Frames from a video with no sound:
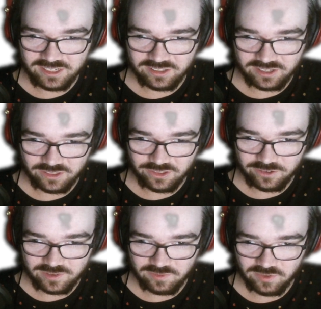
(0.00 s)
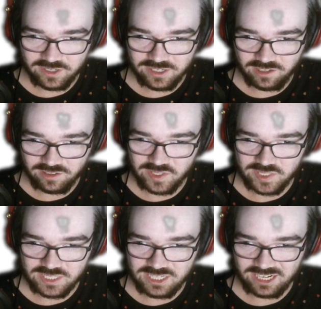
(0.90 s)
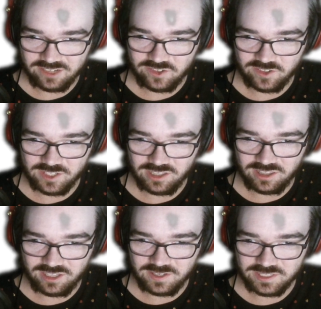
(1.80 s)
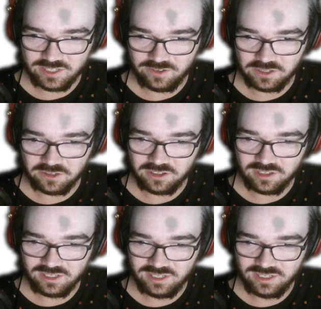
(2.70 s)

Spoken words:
like a lot of different colors and textures and things going on.